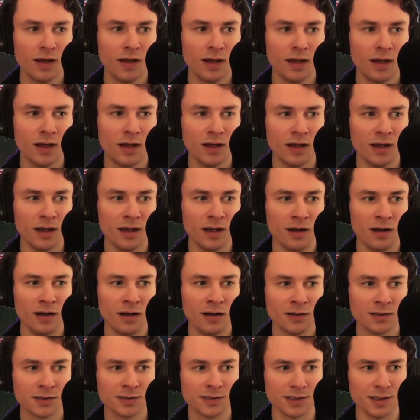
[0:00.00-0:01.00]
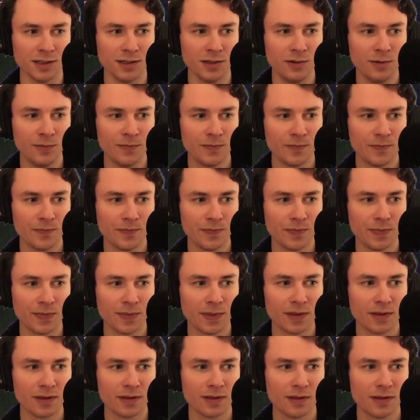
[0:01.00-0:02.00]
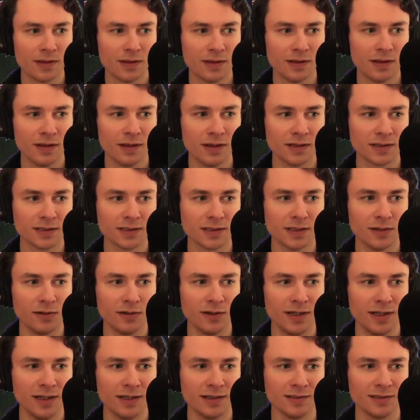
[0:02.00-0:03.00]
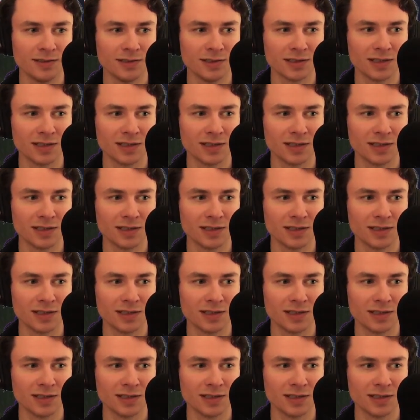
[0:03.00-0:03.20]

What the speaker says: Also, let's go ahead and just